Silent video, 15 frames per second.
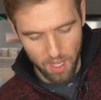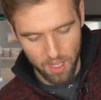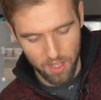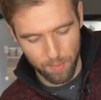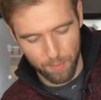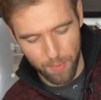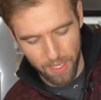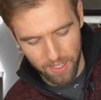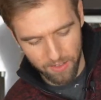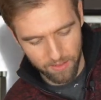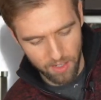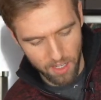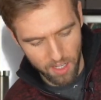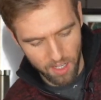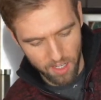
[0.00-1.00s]
A bit,
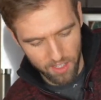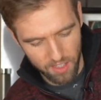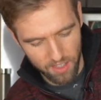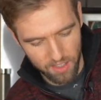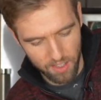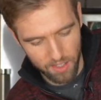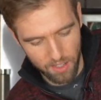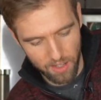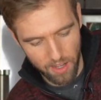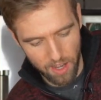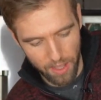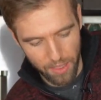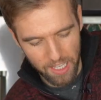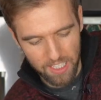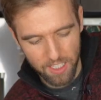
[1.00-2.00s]
I
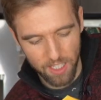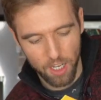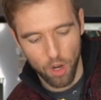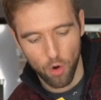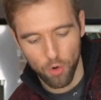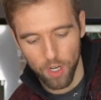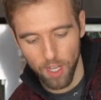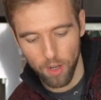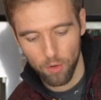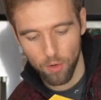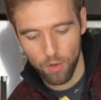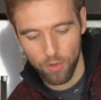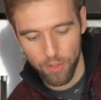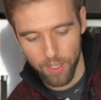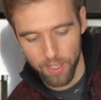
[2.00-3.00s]
think it's the coconut
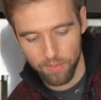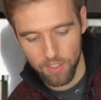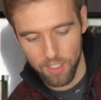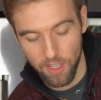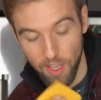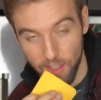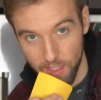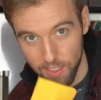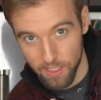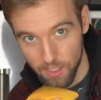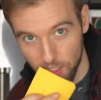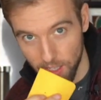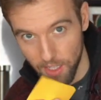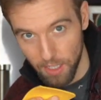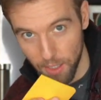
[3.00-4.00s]
oil that gives it that like
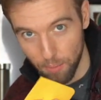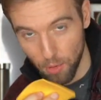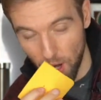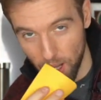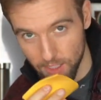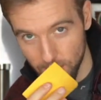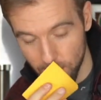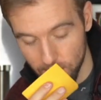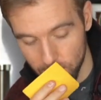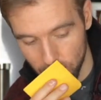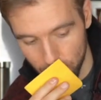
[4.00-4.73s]
slightly processed